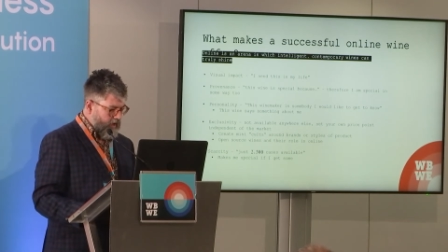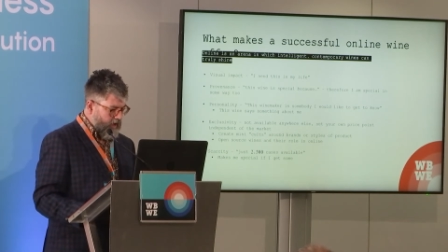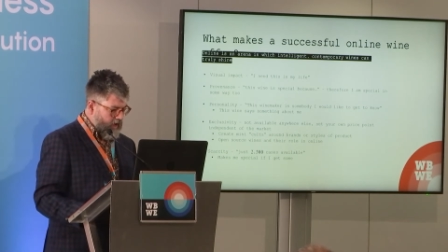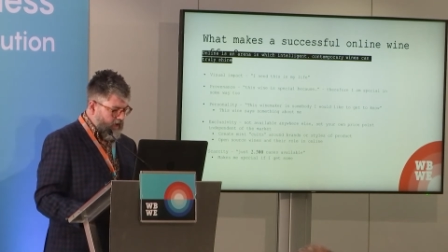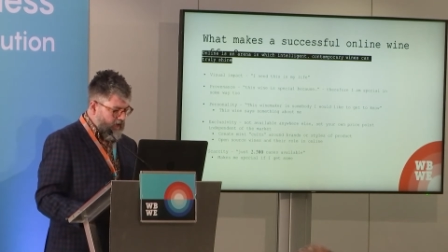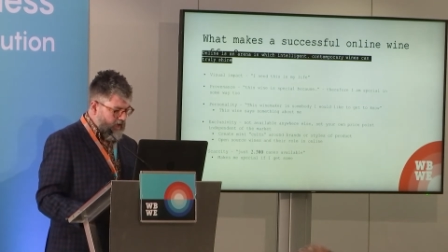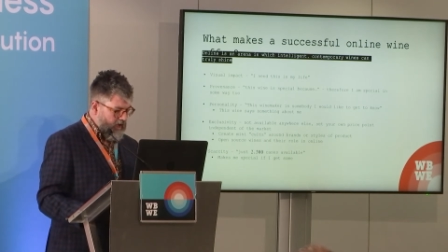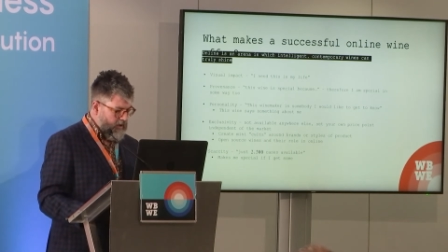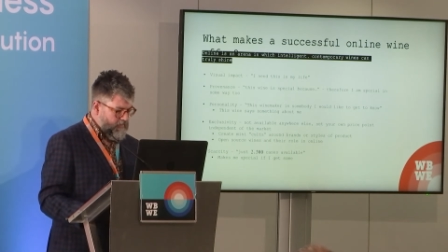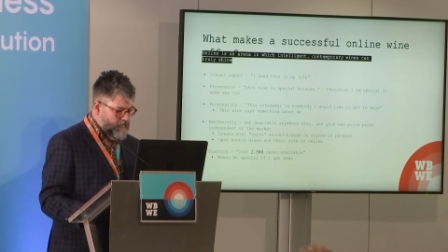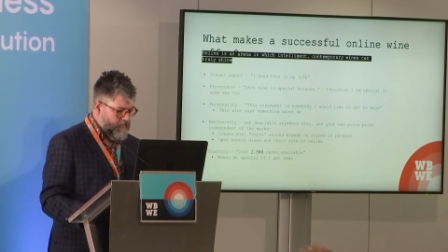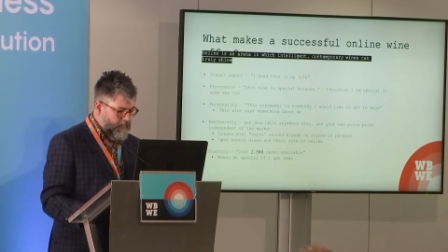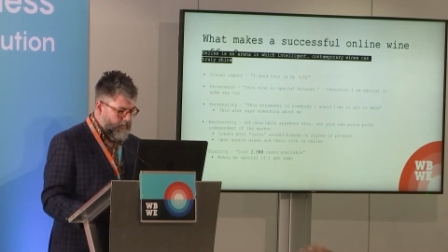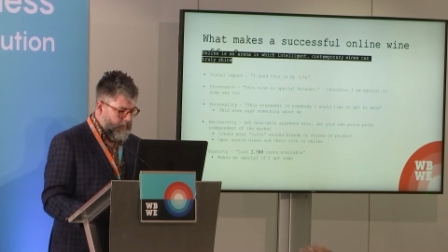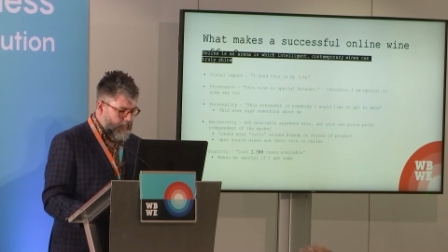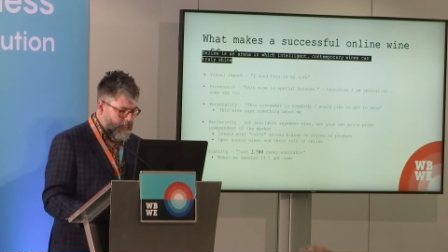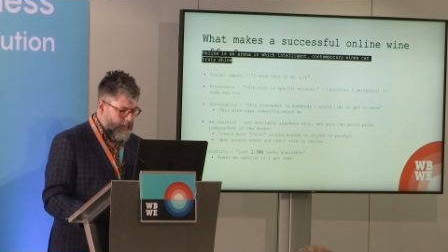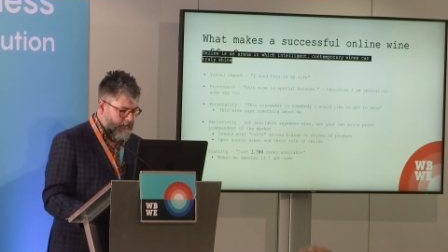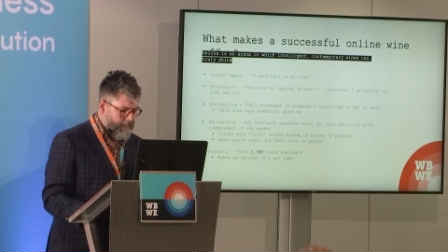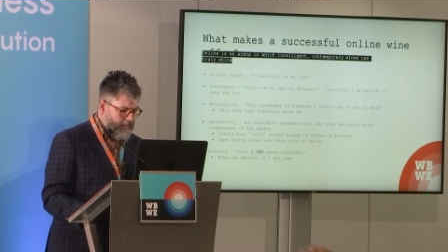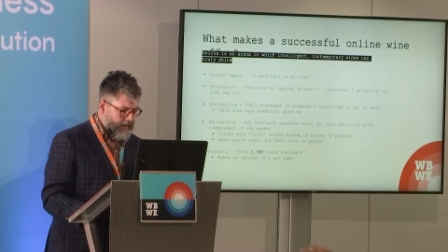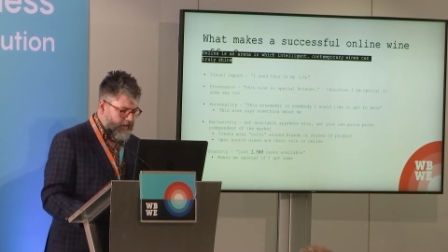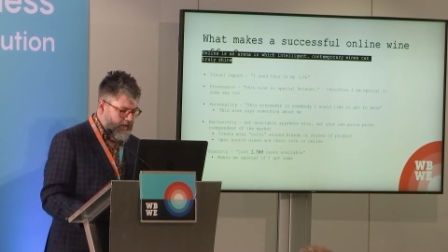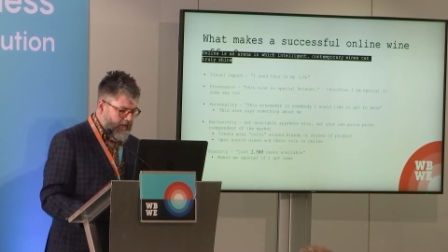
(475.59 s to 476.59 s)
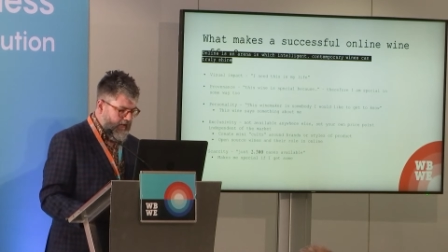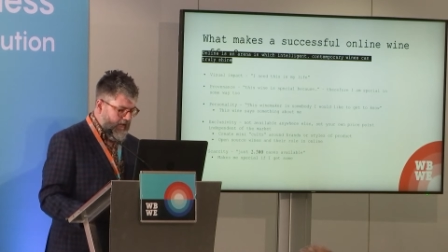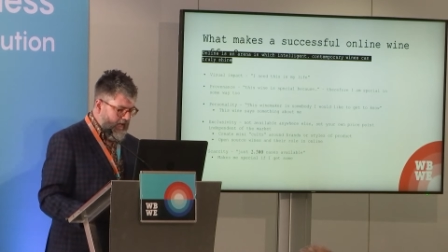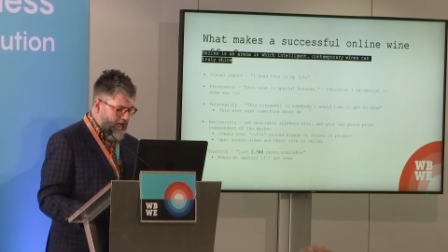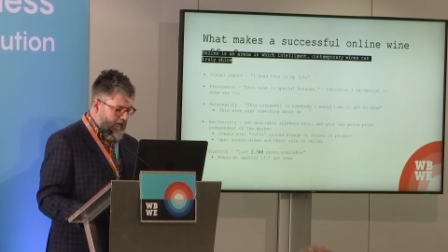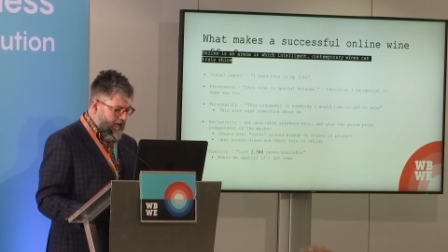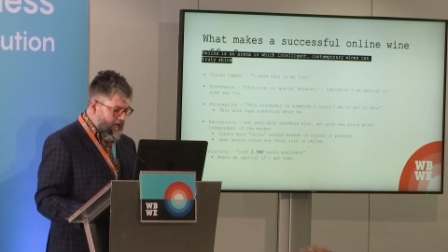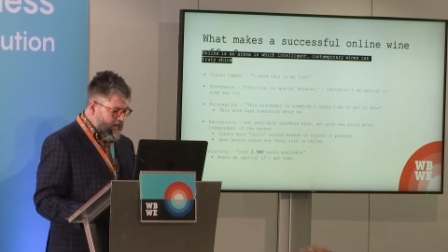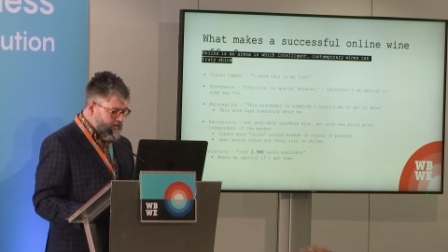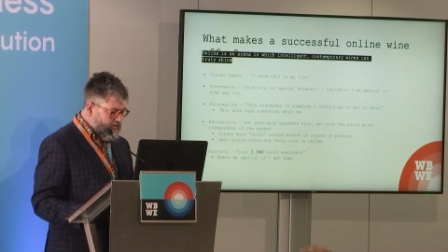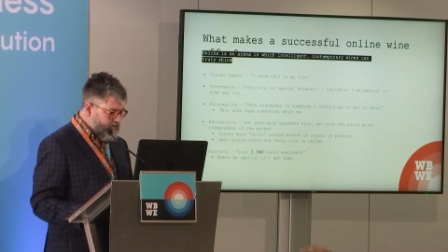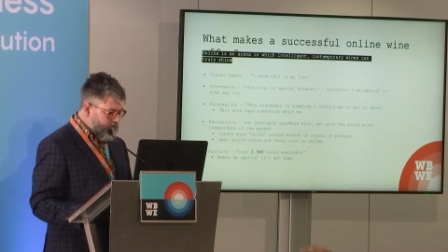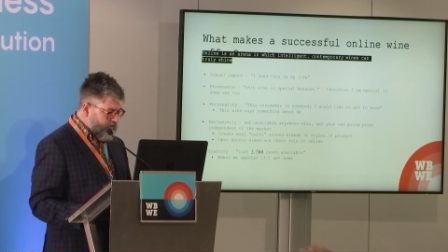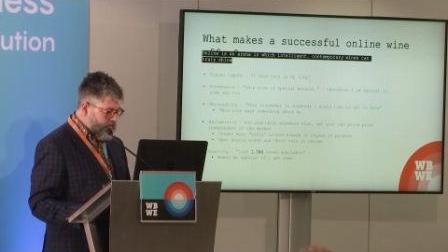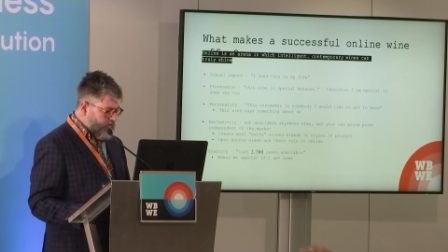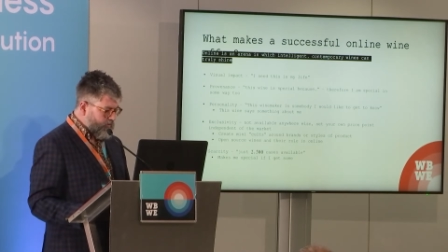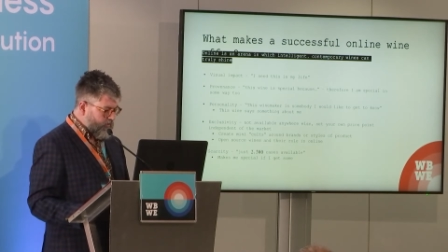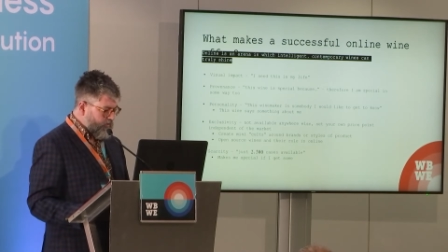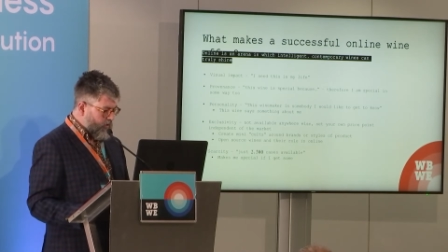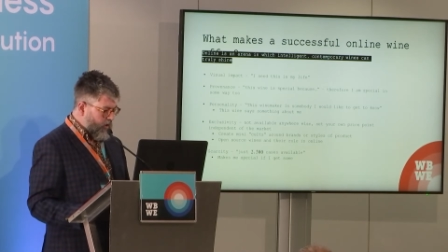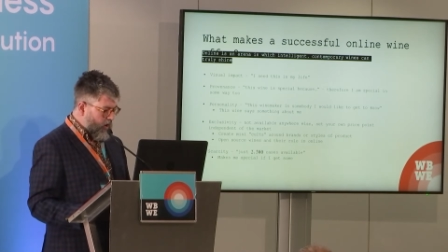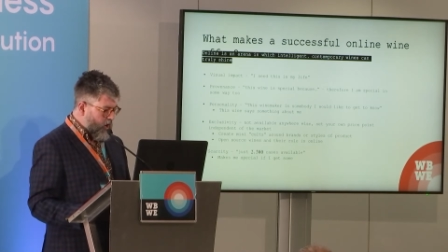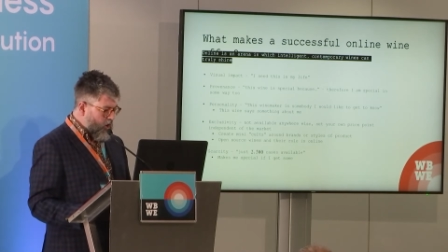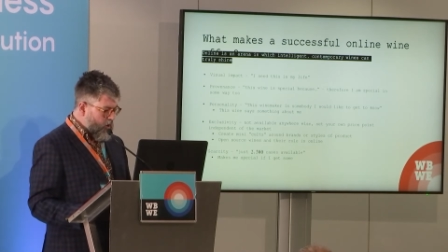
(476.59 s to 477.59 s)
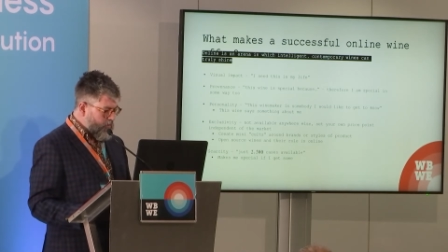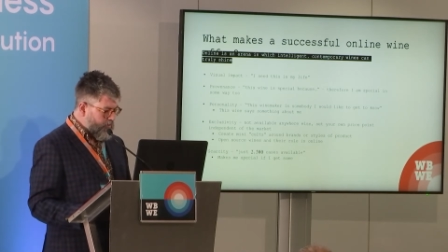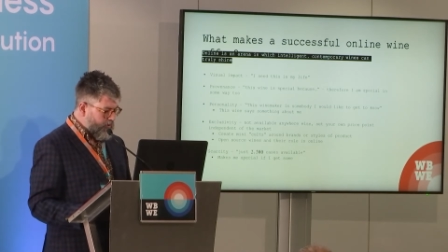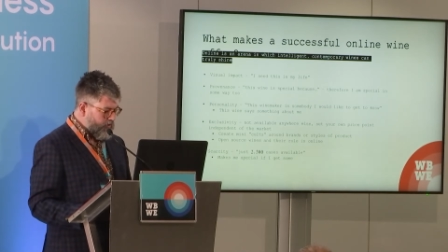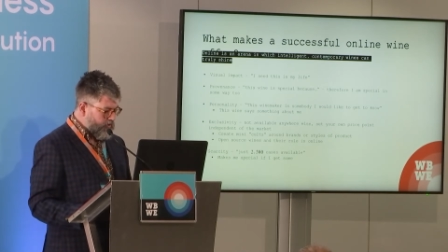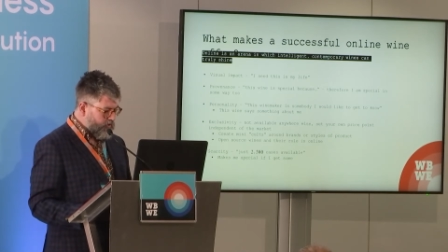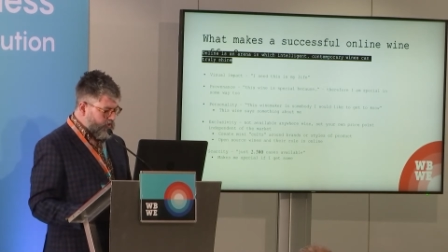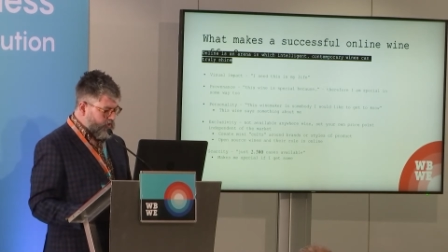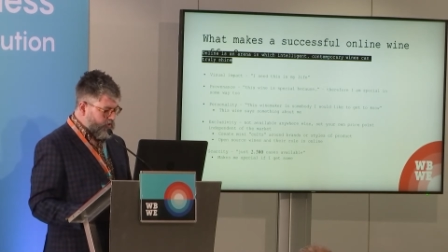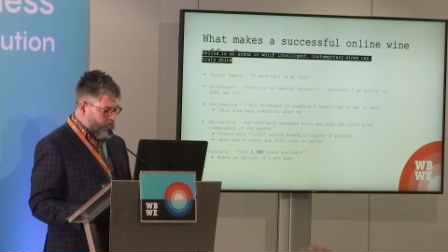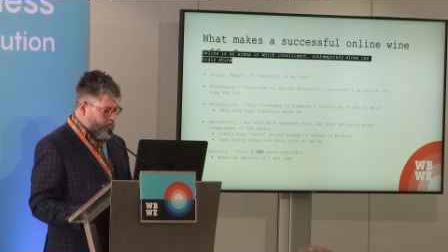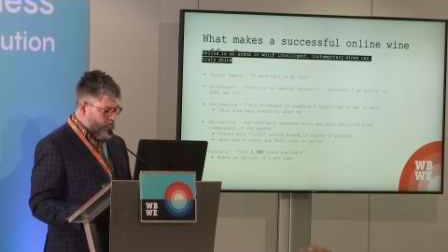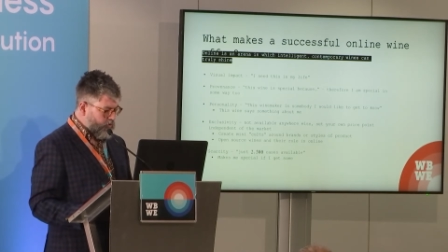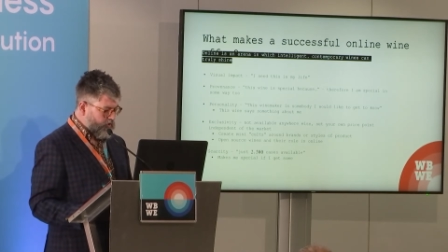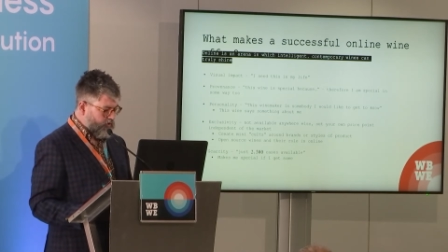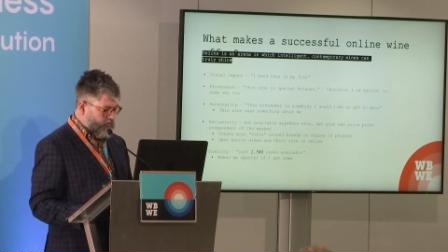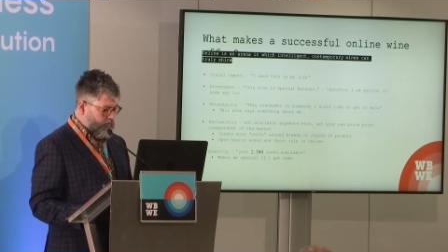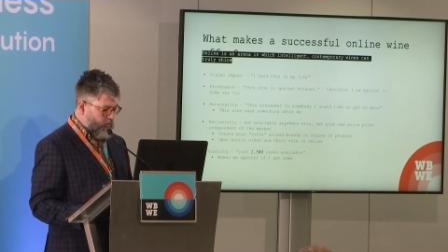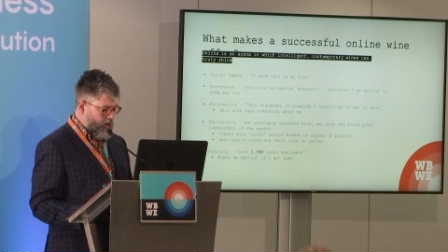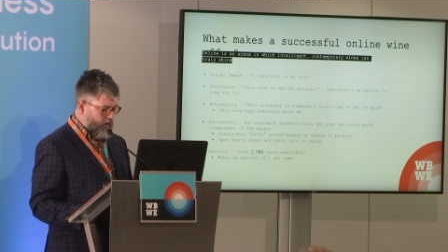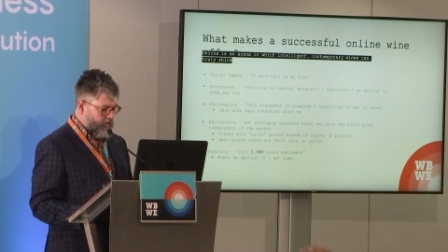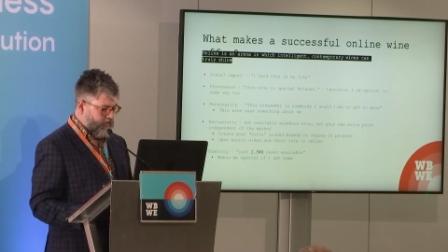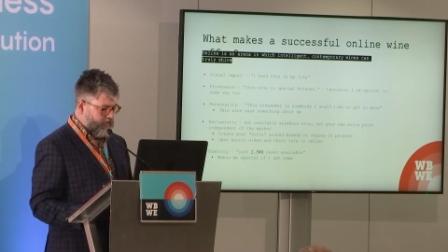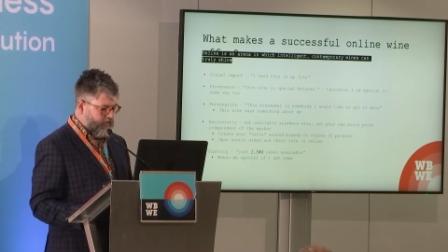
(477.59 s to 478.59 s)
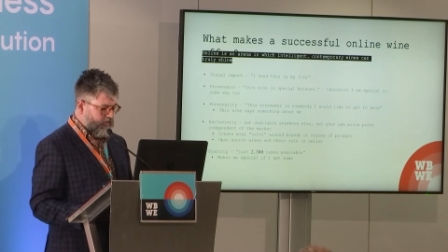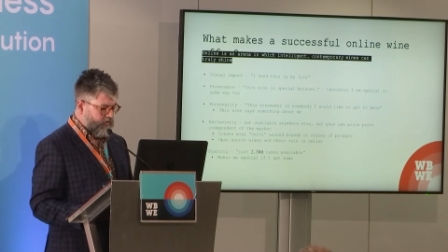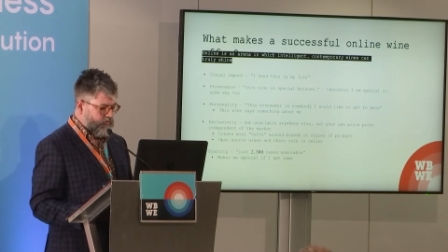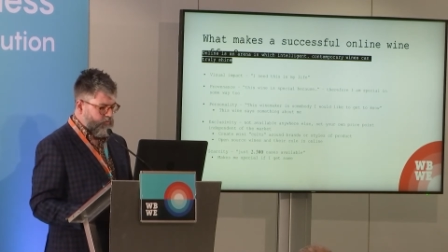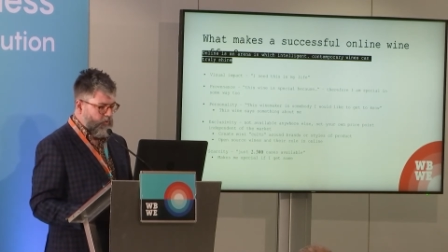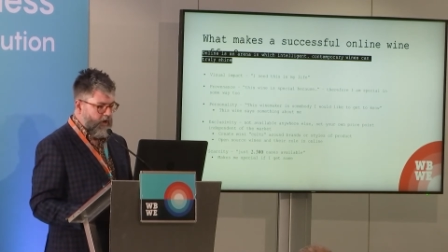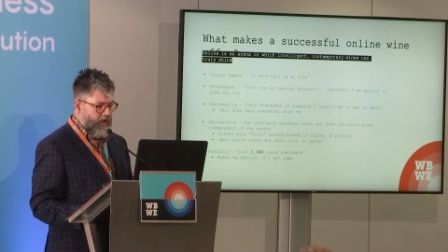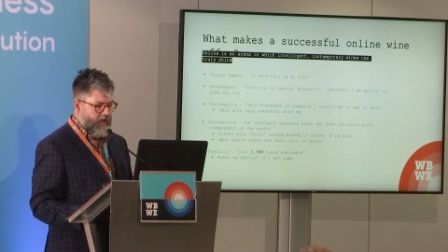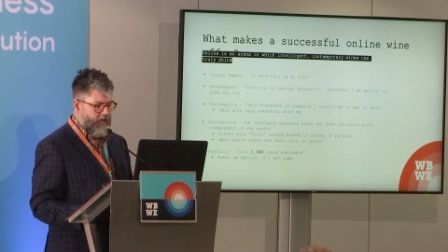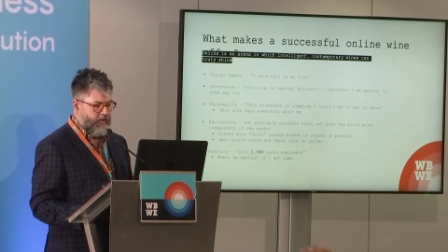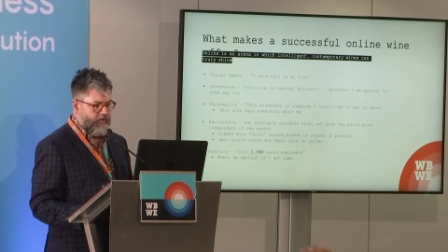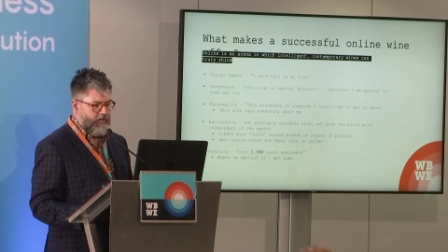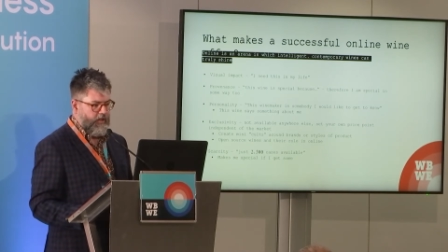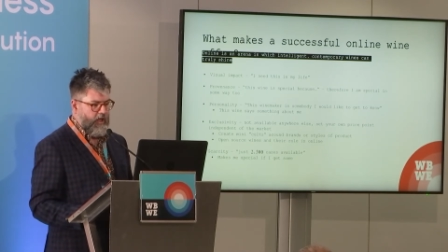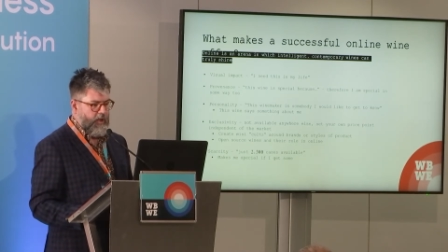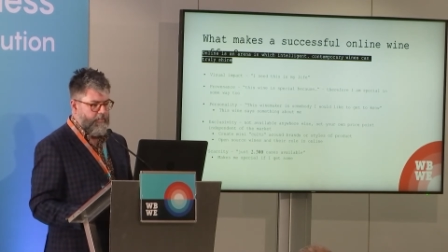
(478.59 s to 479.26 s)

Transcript: Um, and open source wines as well.